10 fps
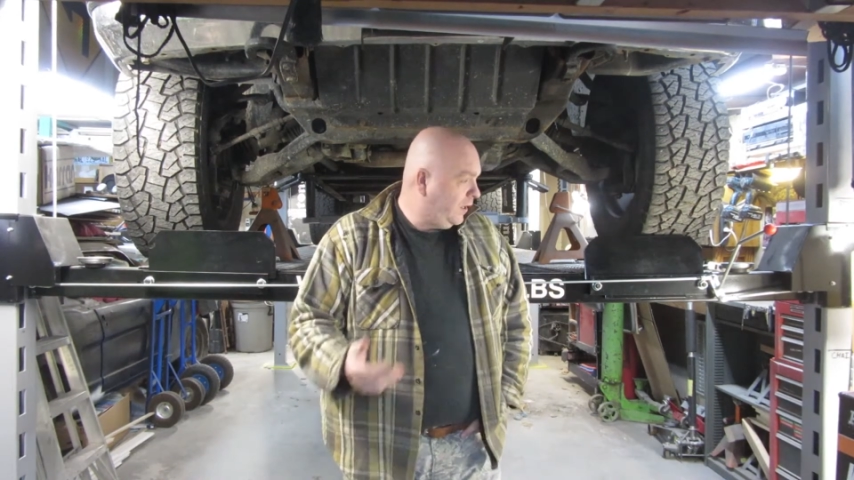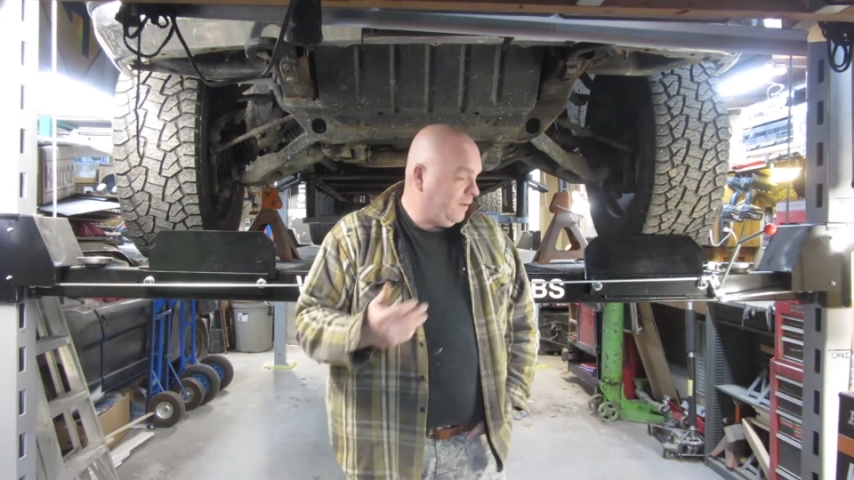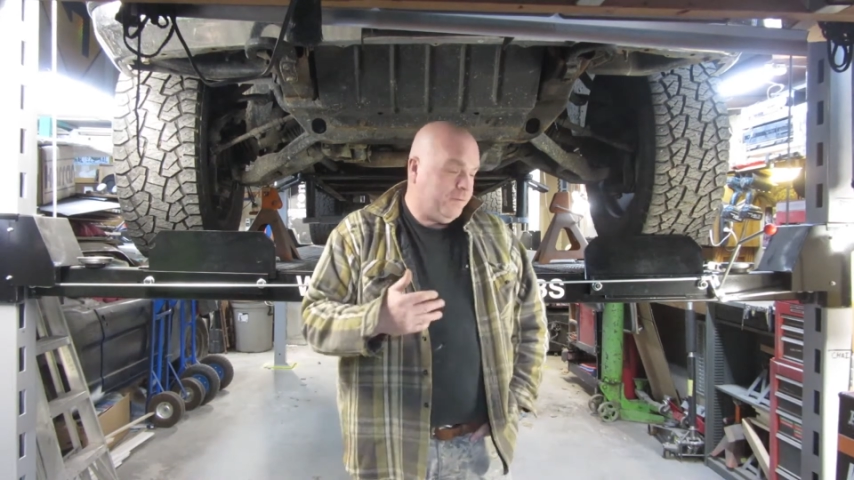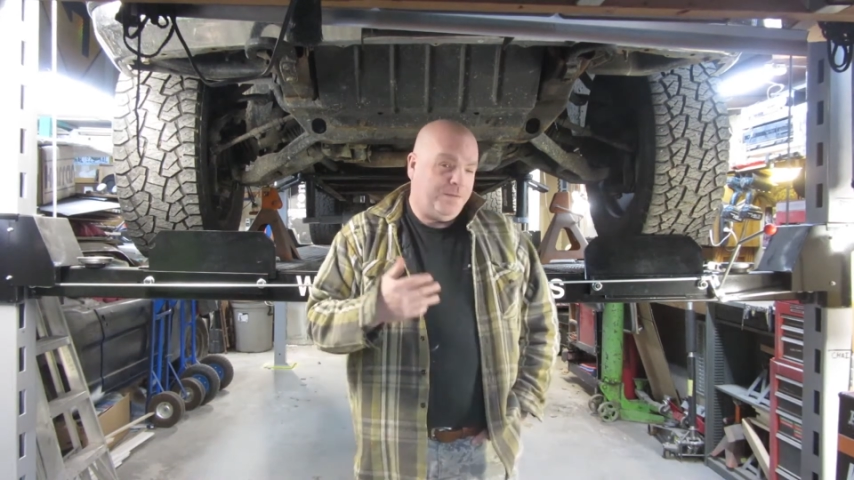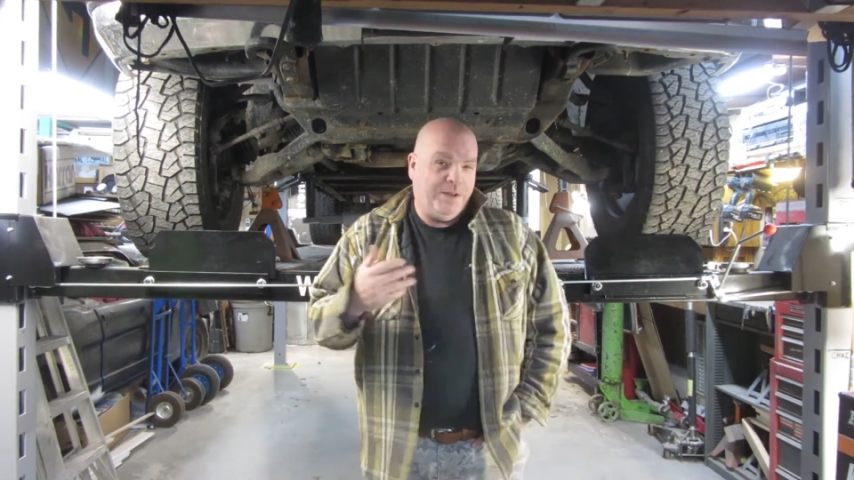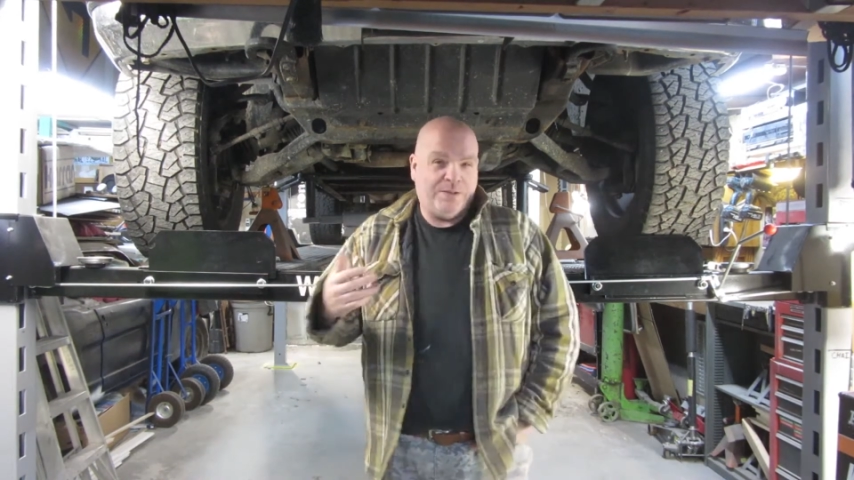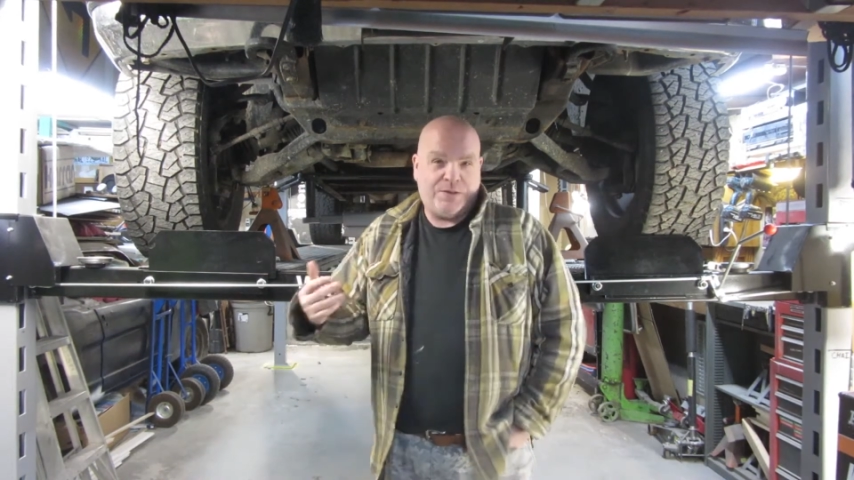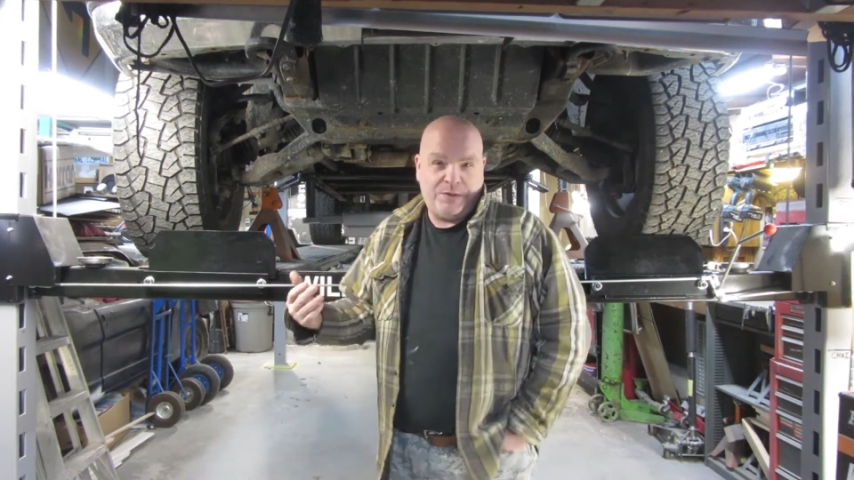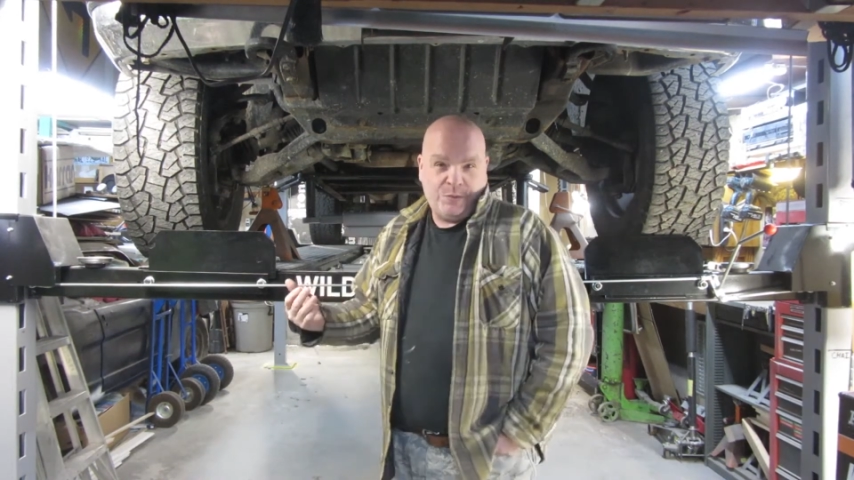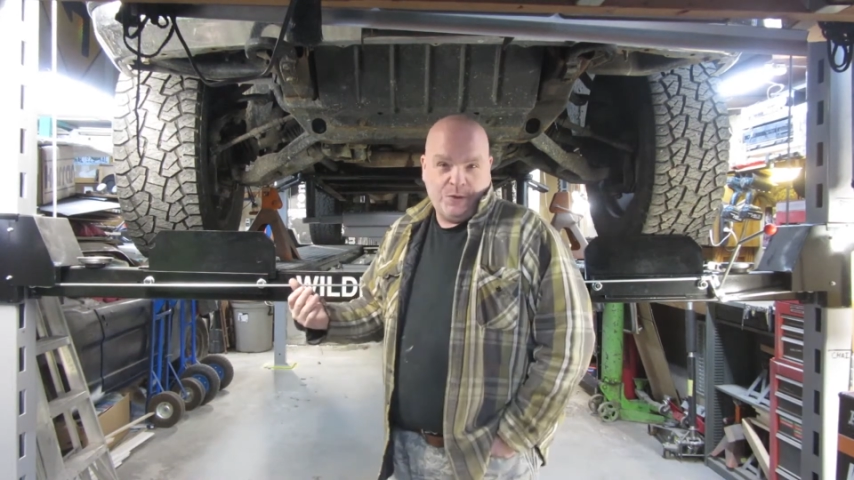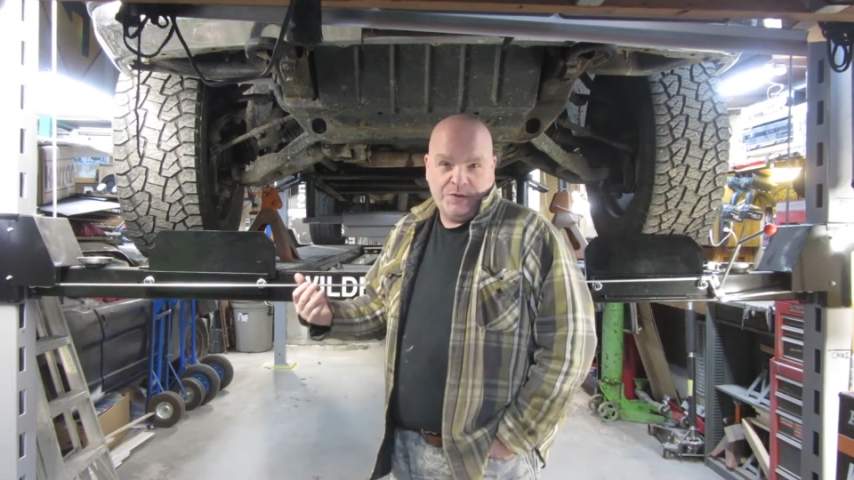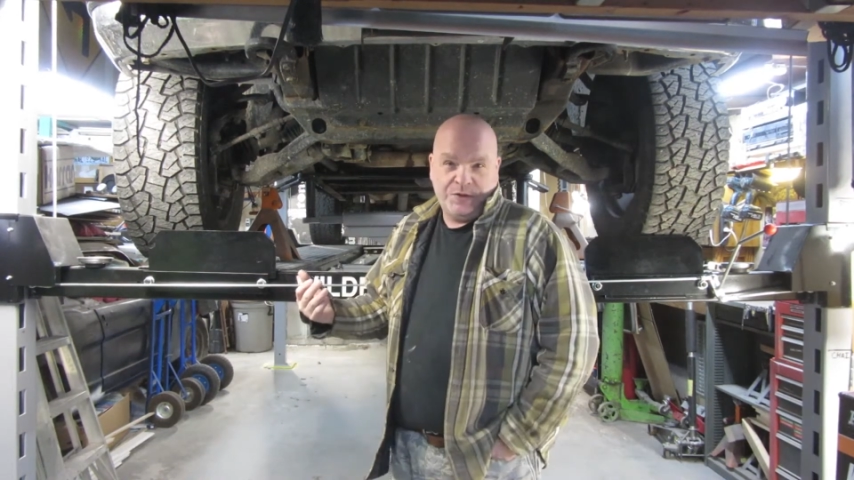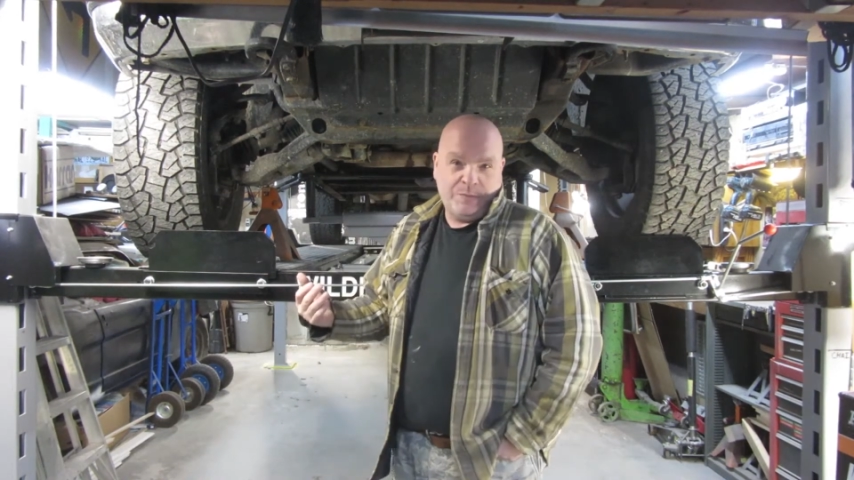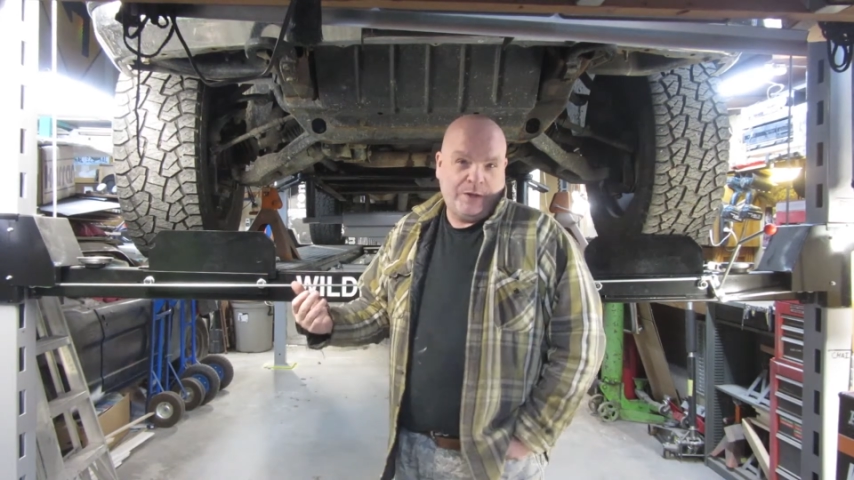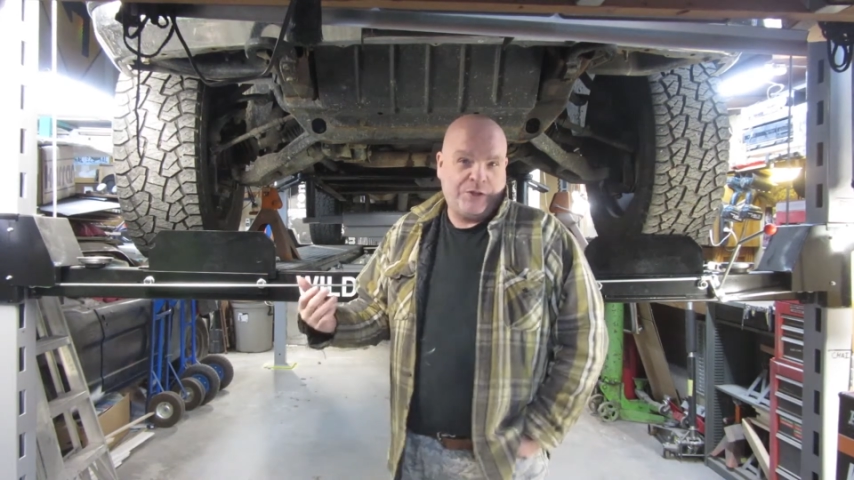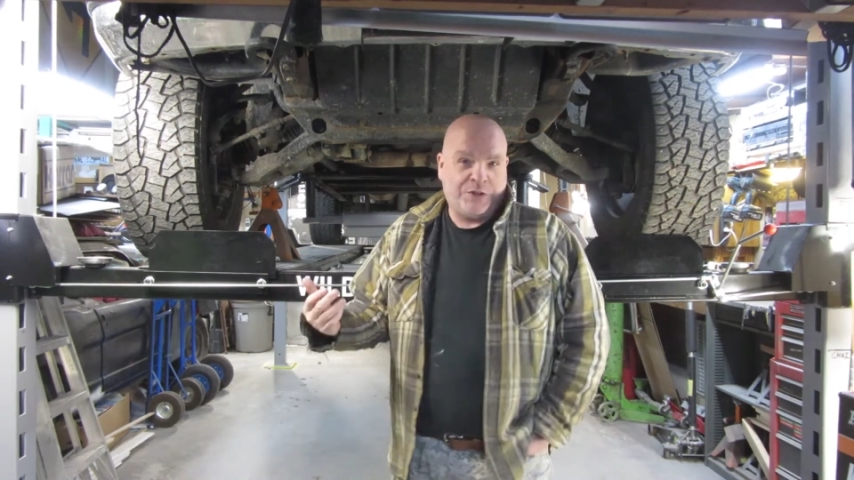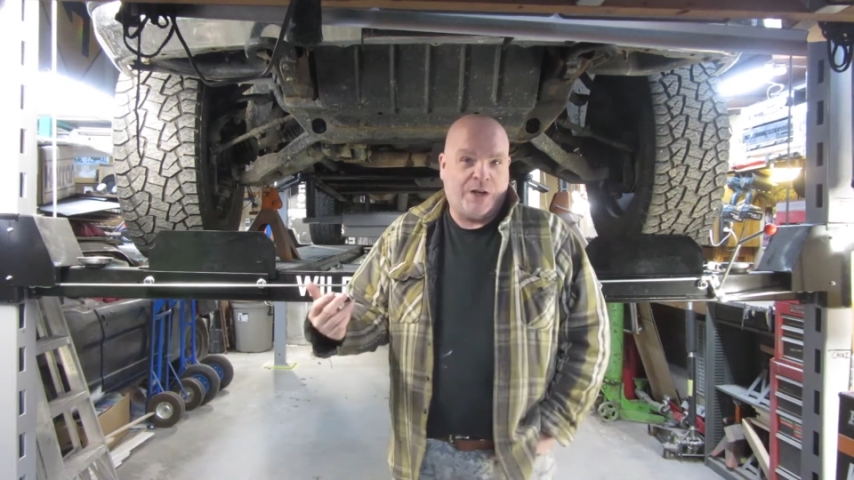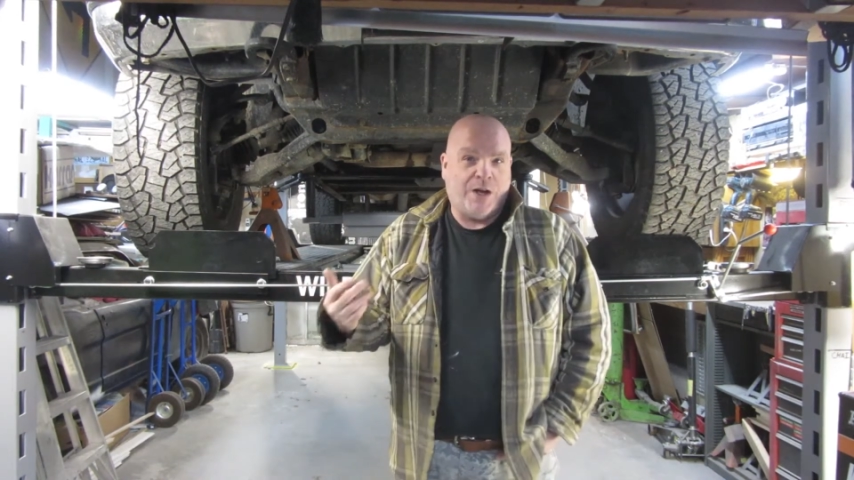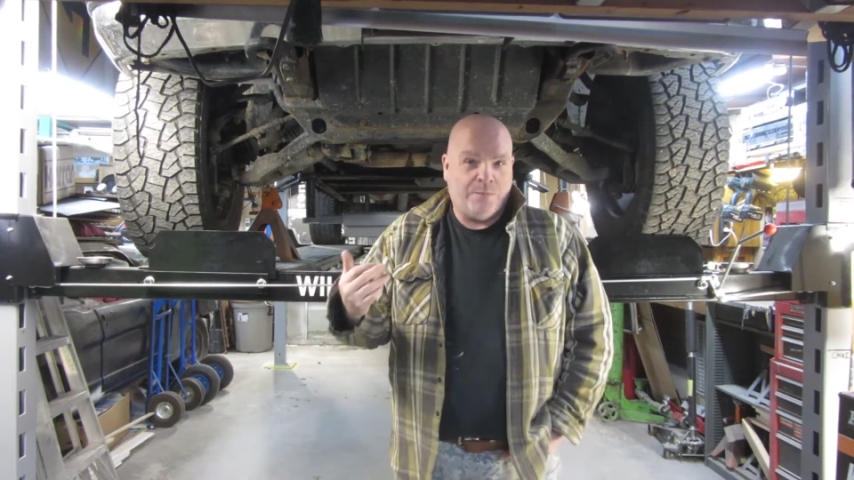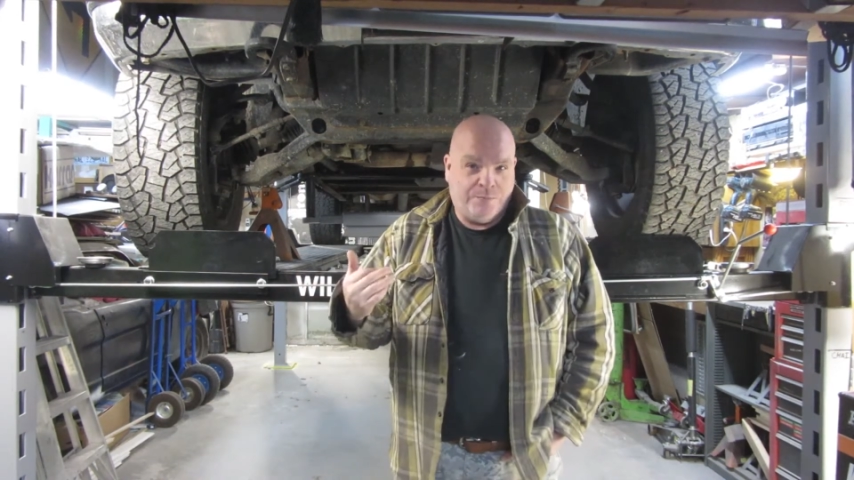It fits and works in my
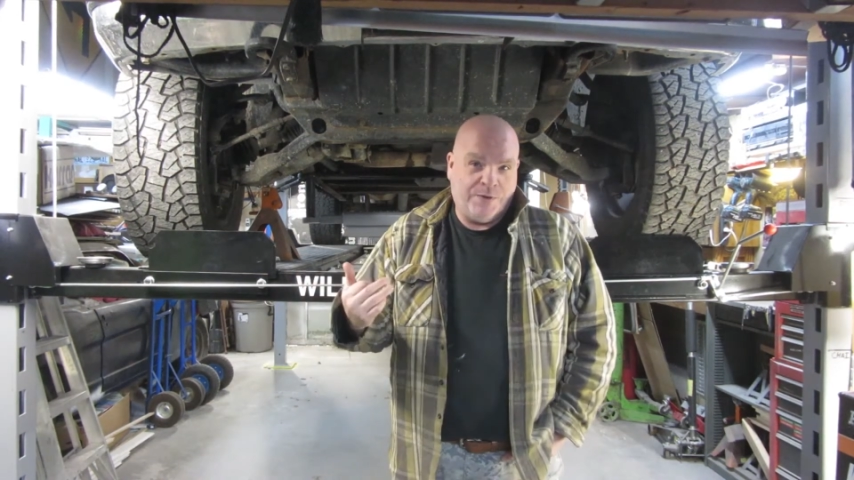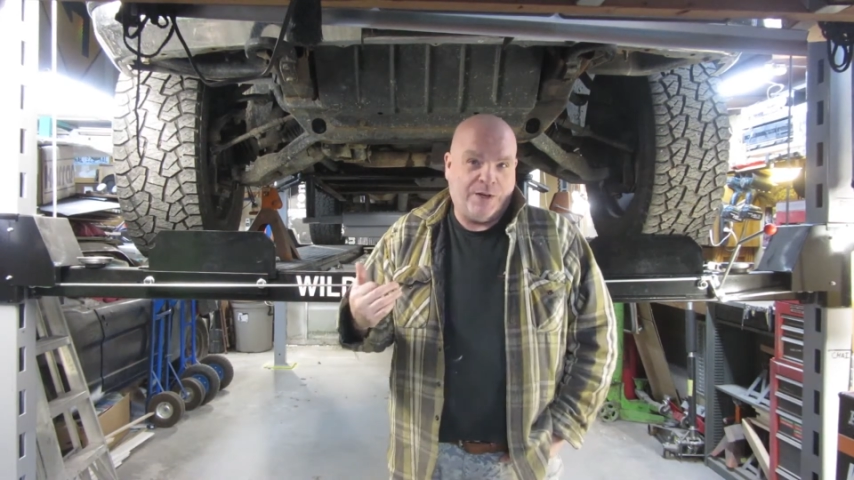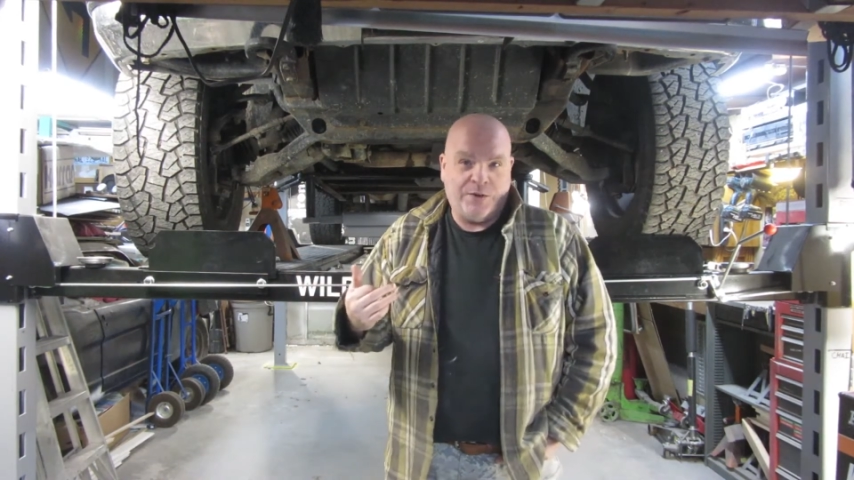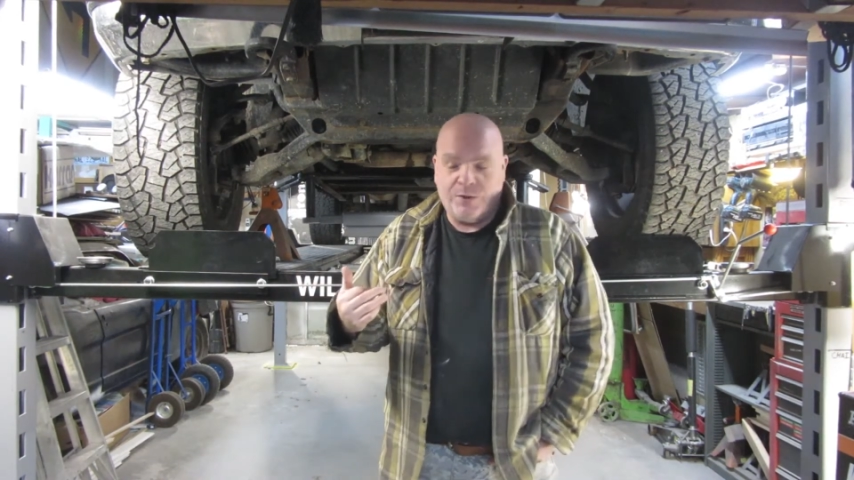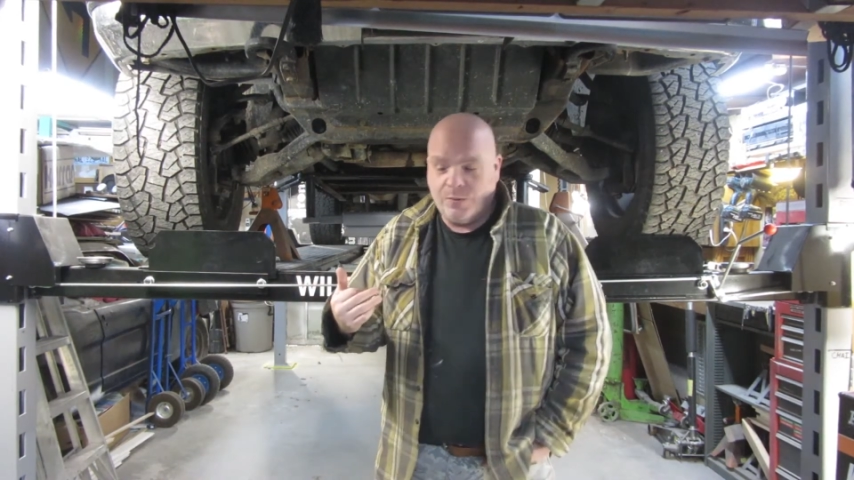shop fairly